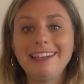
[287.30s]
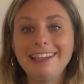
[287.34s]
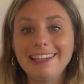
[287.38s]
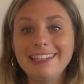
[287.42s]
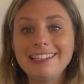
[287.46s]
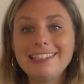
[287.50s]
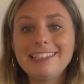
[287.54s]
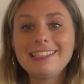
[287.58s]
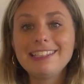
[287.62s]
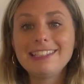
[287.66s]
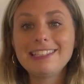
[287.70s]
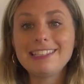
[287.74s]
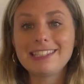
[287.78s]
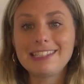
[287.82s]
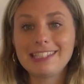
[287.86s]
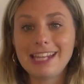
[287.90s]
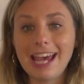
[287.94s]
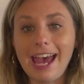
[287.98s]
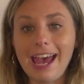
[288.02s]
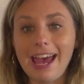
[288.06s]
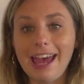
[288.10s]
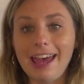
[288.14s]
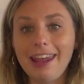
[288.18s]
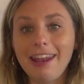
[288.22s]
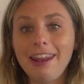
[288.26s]

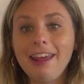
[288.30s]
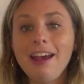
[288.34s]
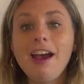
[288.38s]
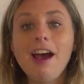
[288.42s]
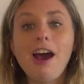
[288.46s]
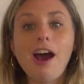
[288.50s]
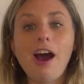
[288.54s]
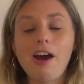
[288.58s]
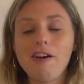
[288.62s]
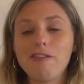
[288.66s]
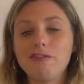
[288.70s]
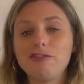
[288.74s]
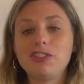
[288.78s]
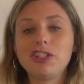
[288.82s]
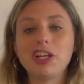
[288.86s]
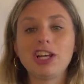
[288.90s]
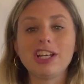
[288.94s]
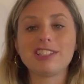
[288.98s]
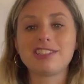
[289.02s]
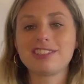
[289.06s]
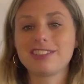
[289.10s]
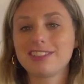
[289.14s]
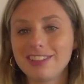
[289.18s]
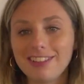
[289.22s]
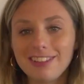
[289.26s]
Instead of
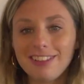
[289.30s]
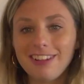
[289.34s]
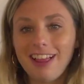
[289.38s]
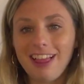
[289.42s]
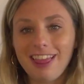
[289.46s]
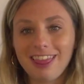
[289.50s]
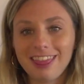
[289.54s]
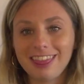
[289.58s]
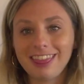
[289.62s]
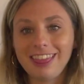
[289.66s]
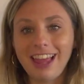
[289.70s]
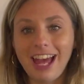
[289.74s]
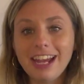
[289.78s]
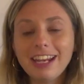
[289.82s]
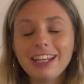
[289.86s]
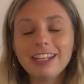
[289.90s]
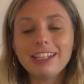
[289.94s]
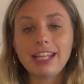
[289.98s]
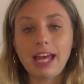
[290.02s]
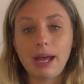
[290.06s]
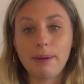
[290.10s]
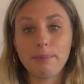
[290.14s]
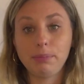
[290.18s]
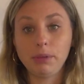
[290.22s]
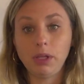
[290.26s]
just
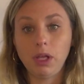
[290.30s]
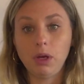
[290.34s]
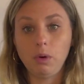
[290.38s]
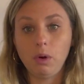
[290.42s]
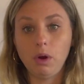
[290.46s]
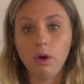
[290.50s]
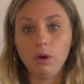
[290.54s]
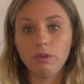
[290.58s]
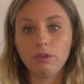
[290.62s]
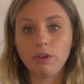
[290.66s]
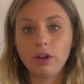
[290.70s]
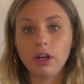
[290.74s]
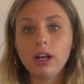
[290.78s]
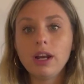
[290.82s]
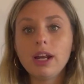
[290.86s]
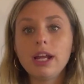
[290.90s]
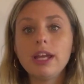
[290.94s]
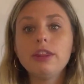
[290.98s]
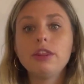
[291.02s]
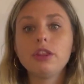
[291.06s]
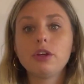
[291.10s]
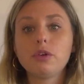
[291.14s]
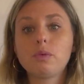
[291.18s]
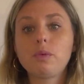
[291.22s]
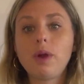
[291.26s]
letting that blow over
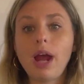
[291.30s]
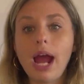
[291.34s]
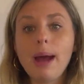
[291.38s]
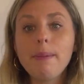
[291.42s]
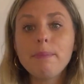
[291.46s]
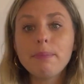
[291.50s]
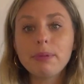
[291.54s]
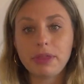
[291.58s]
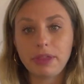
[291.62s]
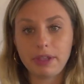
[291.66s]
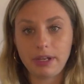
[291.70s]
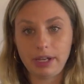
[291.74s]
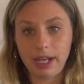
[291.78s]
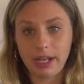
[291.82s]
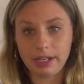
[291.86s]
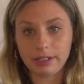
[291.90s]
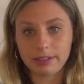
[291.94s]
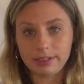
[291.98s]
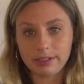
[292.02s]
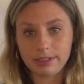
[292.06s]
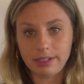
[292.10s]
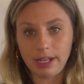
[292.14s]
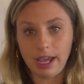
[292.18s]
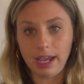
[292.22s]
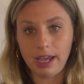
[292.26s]
in the wrap the
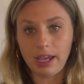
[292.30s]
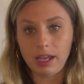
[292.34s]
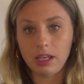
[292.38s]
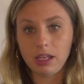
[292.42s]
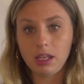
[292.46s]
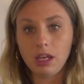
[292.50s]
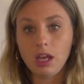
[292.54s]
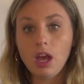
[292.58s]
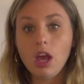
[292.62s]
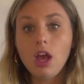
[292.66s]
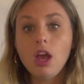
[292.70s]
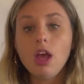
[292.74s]
next day.